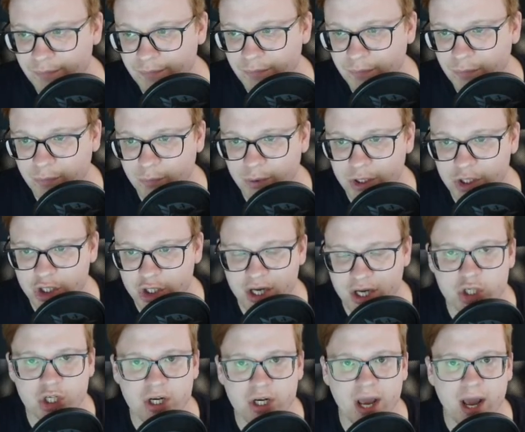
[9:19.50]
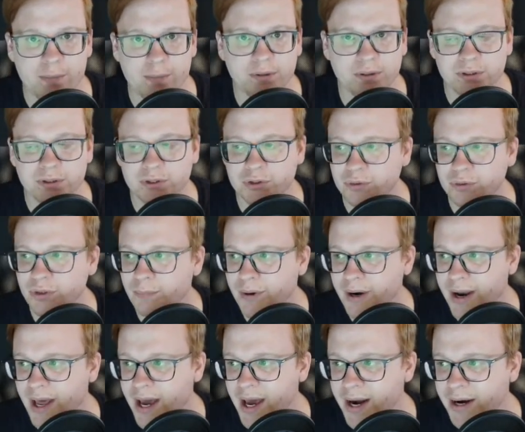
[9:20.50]
We change the apple to a
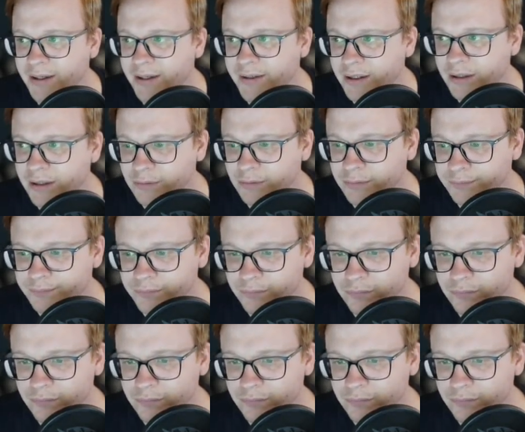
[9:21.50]
banana now,